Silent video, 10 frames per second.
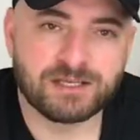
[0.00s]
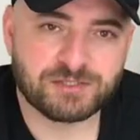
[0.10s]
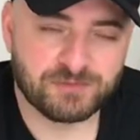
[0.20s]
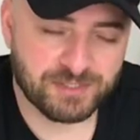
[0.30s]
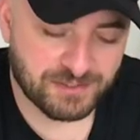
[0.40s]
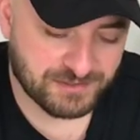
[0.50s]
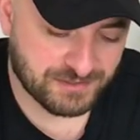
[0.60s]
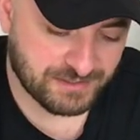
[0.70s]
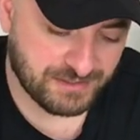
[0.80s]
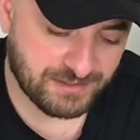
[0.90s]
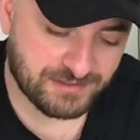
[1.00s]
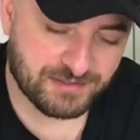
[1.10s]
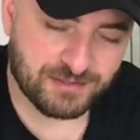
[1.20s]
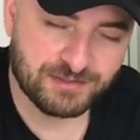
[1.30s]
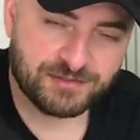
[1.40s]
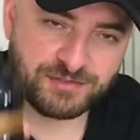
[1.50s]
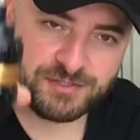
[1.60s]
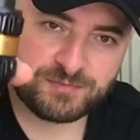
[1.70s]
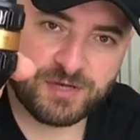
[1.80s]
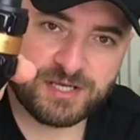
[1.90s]
fragrance is
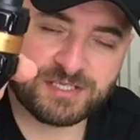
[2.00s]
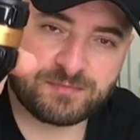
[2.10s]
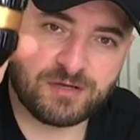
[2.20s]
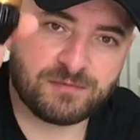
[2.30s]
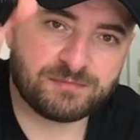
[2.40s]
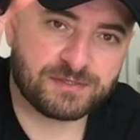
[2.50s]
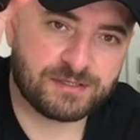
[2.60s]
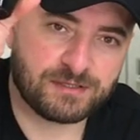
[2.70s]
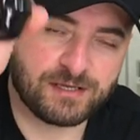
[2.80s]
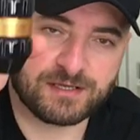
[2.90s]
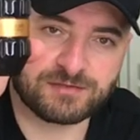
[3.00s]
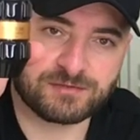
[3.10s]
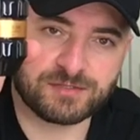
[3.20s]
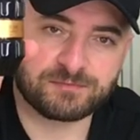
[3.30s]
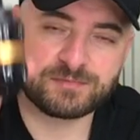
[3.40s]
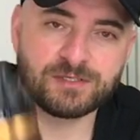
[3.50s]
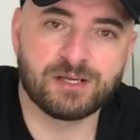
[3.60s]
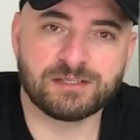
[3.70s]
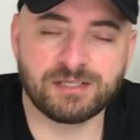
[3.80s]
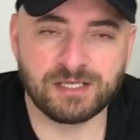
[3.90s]
Spicebomb Extreme.
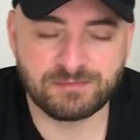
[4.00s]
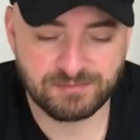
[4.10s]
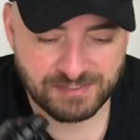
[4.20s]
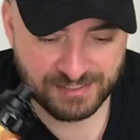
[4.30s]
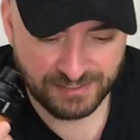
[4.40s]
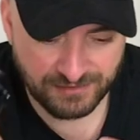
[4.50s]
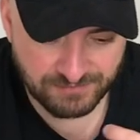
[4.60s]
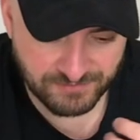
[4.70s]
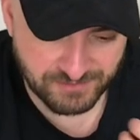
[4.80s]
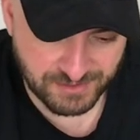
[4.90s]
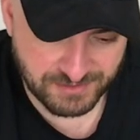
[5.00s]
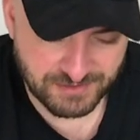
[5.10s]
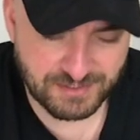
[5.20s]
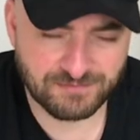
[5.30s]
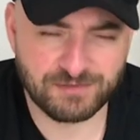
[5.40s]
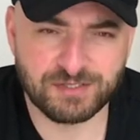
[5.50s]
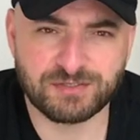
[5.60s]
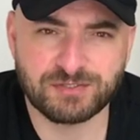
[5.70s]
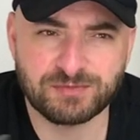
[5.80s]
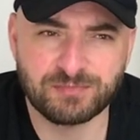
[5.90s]
Like the name, scent of the fragrance is
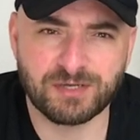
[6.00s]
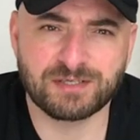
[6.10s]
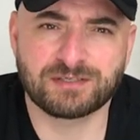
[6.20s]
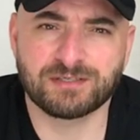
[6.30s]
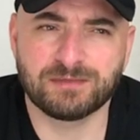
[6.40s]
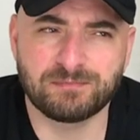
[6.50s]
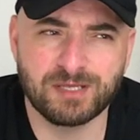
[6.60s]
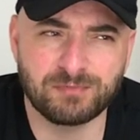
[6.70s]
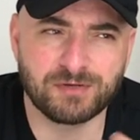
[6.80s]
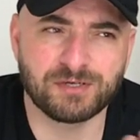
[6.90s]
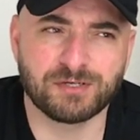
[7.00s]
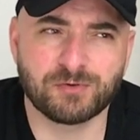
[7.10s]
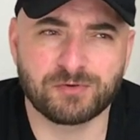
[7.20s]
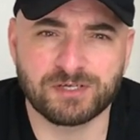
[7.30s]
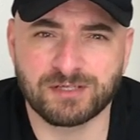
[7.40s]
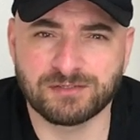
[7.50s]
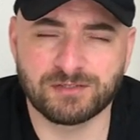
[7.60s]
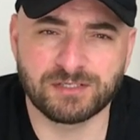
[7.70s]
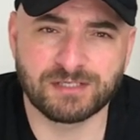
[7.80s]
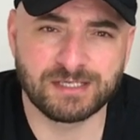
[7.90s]
very spicy, peppery,
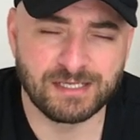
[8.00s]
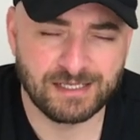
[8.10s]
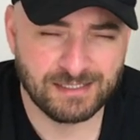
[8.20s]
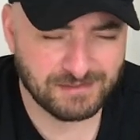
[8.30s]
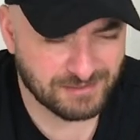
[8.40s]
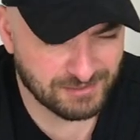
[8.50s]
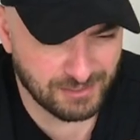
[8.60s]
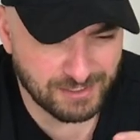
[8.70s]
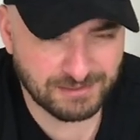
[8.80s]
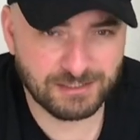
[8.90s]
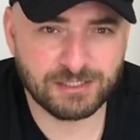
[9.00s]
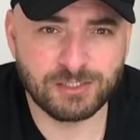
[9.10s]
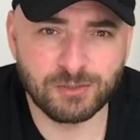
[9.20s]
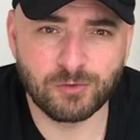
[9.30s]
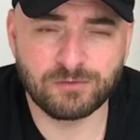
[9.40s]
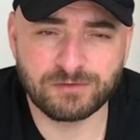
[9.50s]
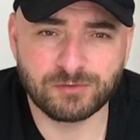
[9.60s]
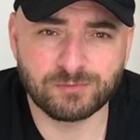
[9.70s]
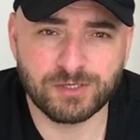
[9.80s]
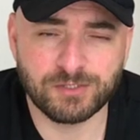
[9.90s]
coriandery, slightly
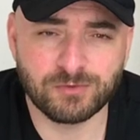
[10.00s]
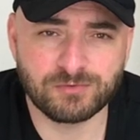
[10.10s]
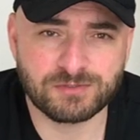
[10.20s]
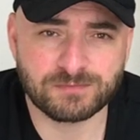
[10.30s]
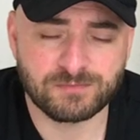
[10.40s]
clovey to my nose.